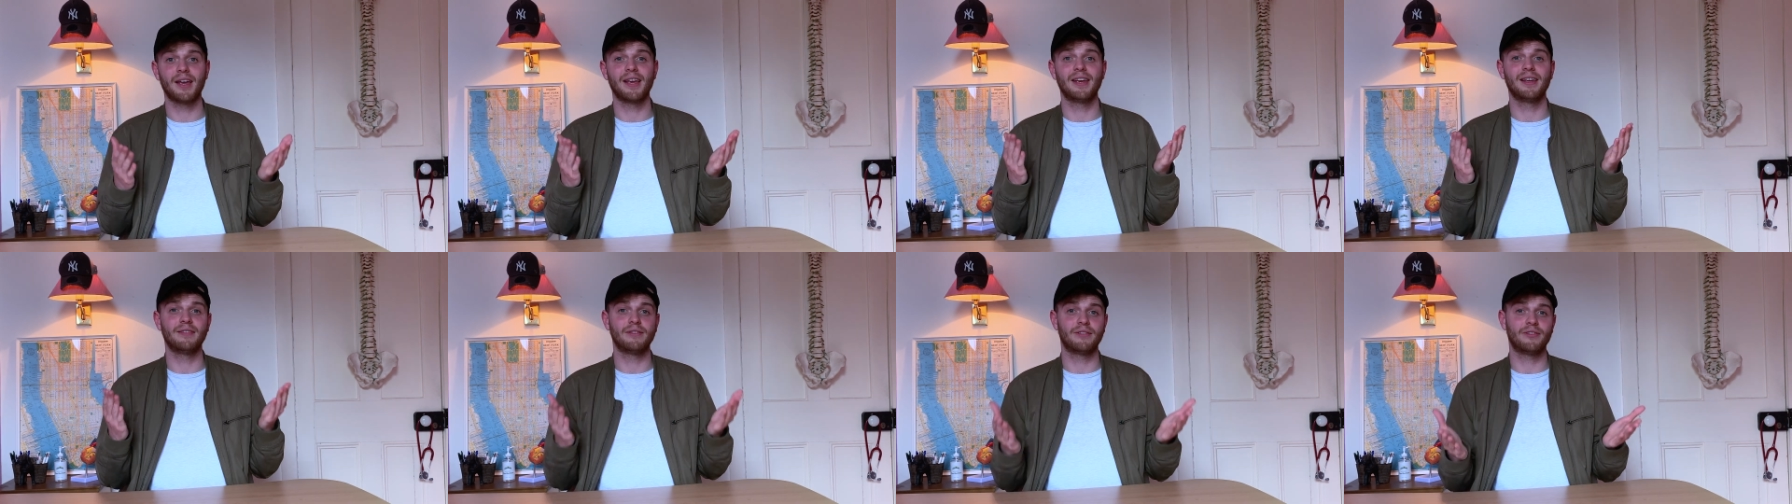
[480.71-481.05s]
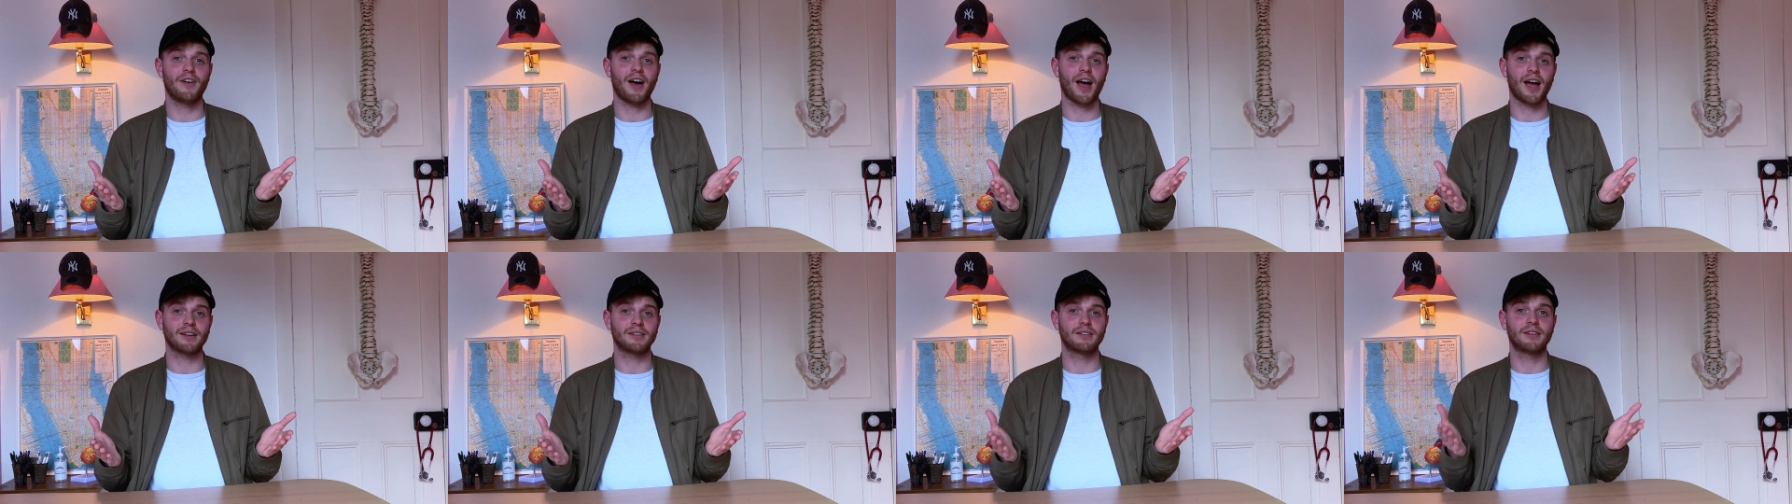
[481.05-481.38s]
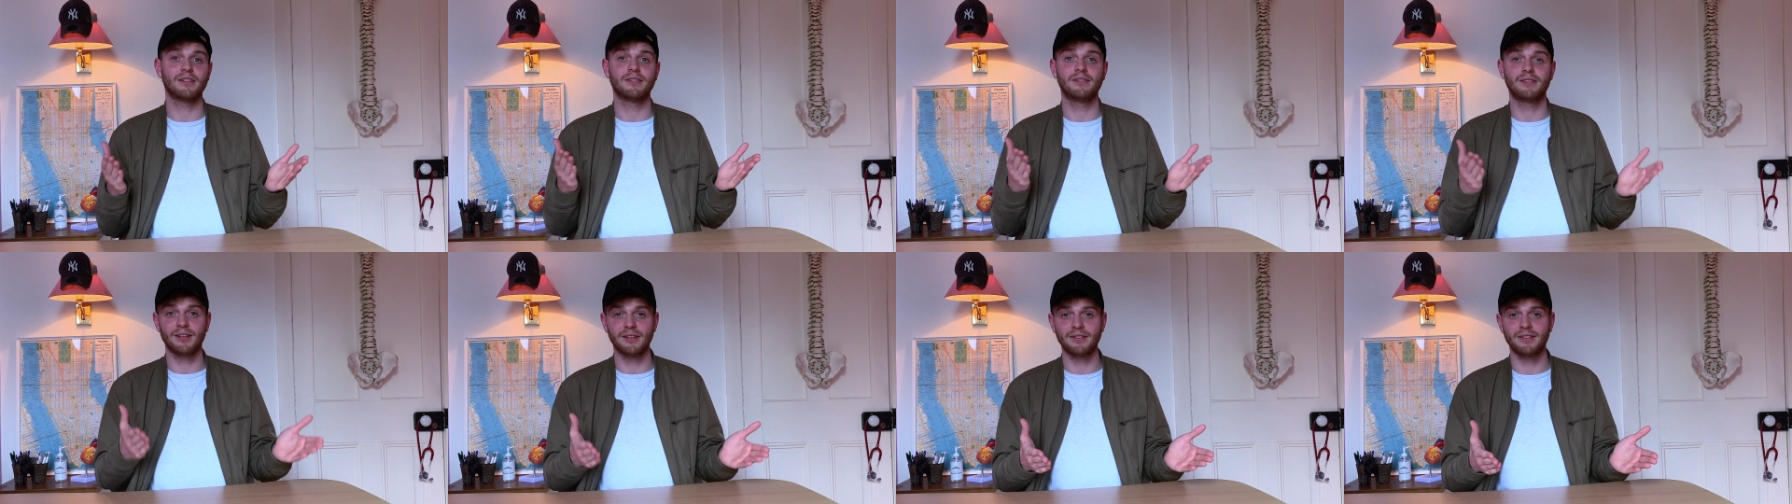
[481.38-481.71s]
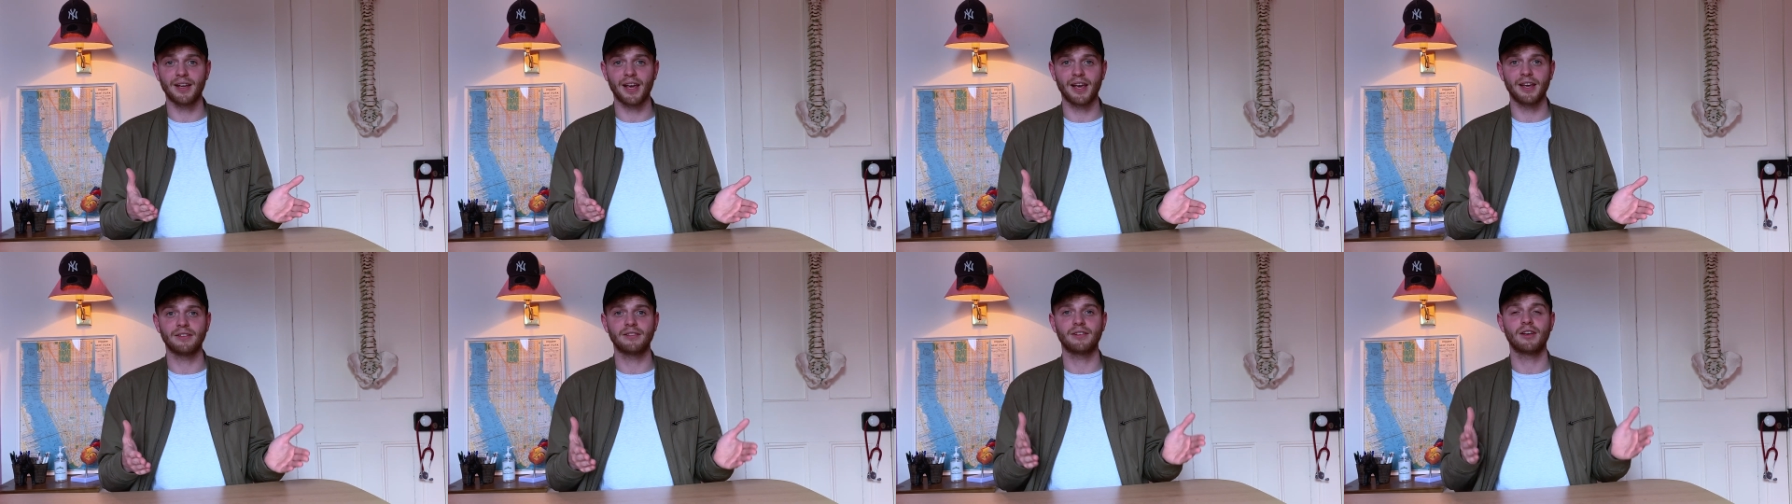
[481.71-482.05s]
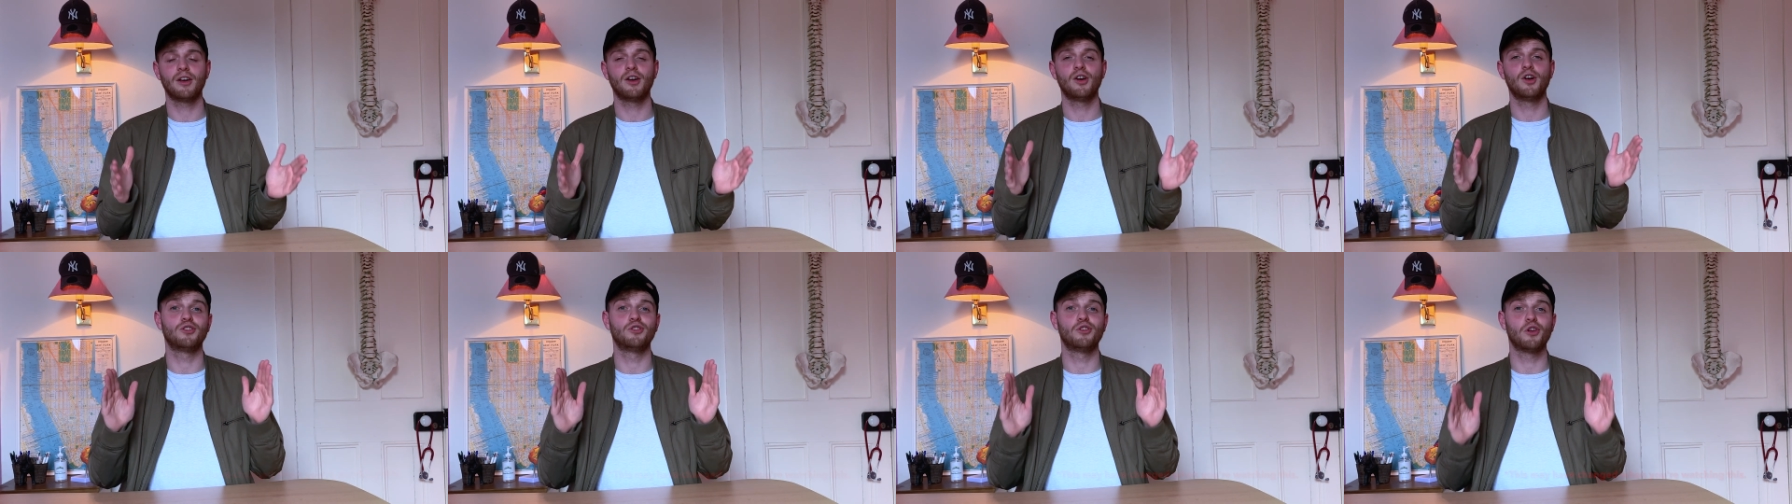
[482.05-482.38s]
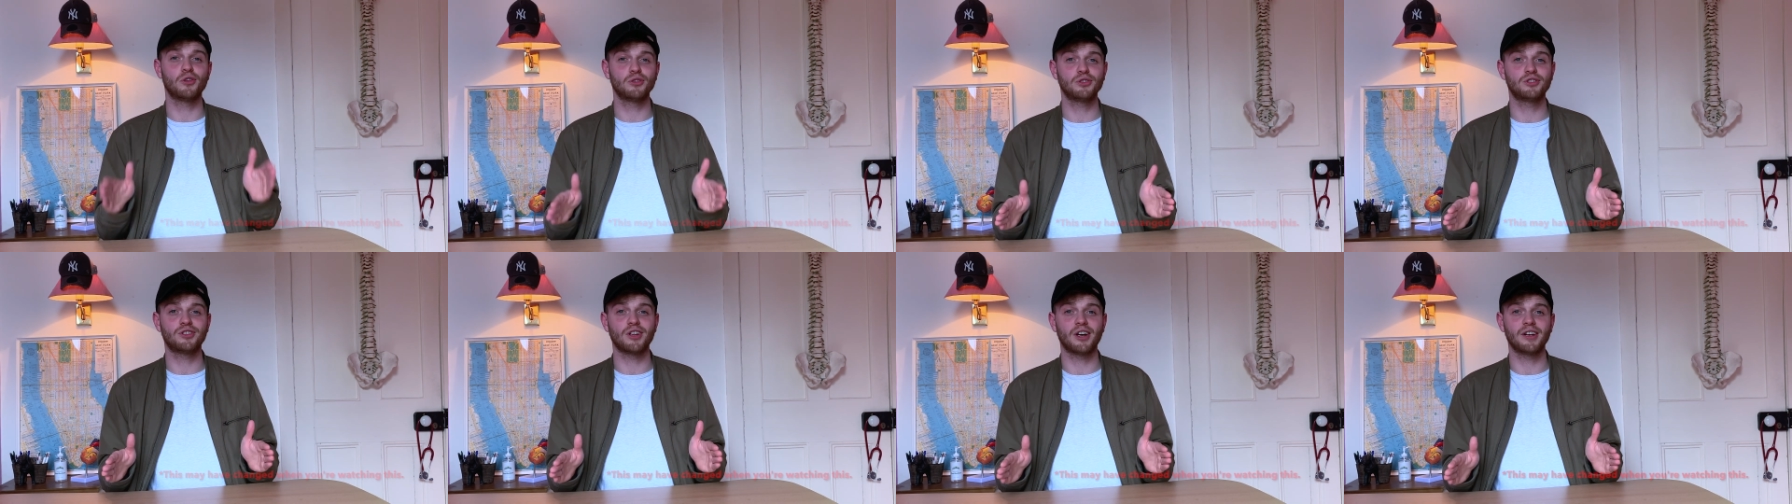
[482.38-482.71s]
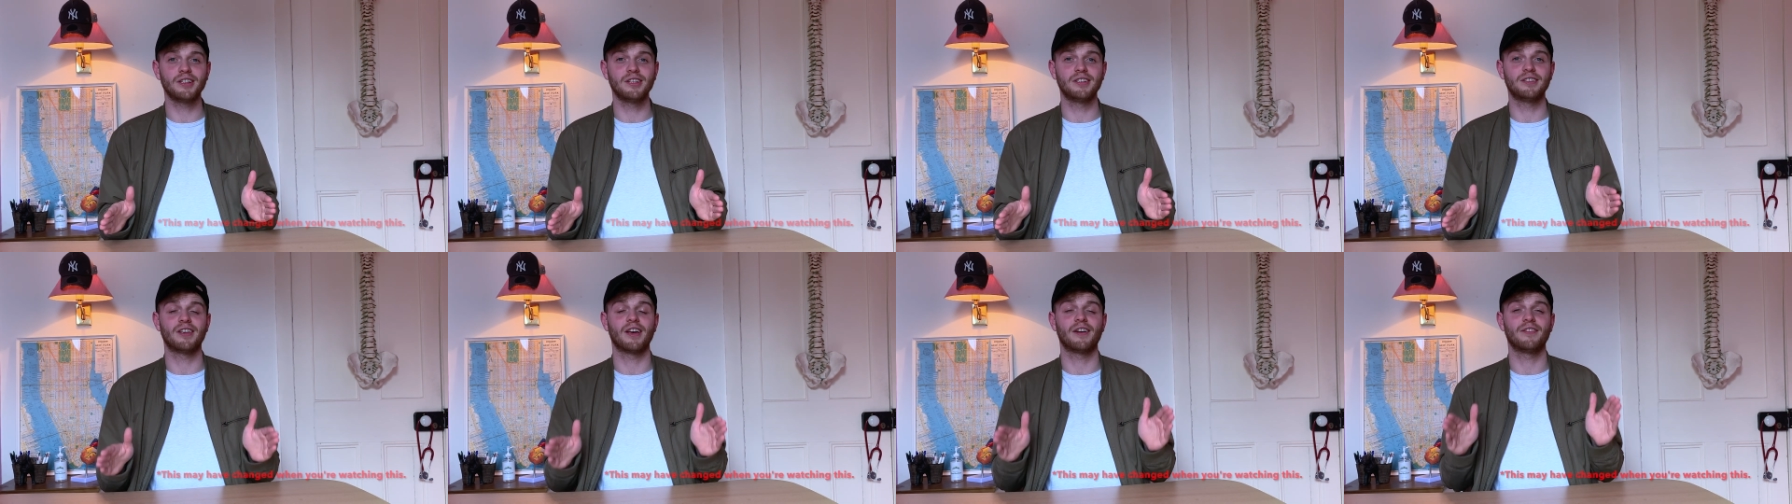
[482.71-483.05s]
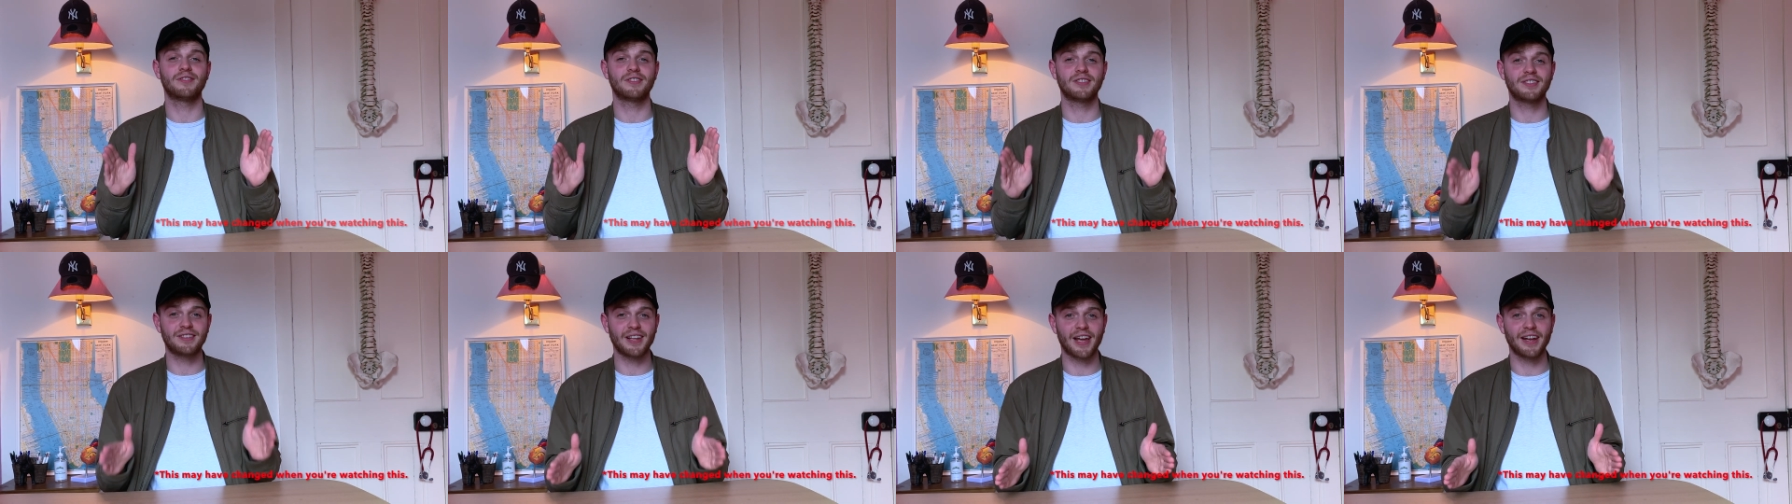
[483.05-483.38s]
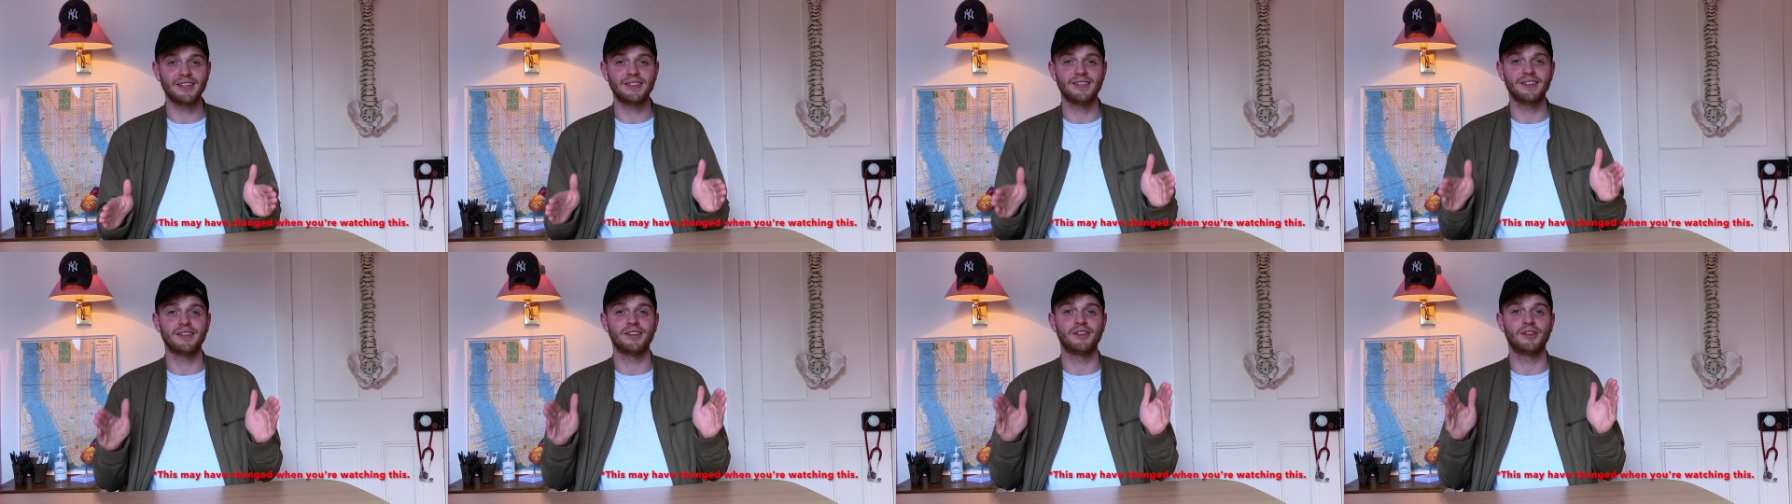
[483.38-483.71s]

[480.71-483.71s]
In fact, to date, no studies have stated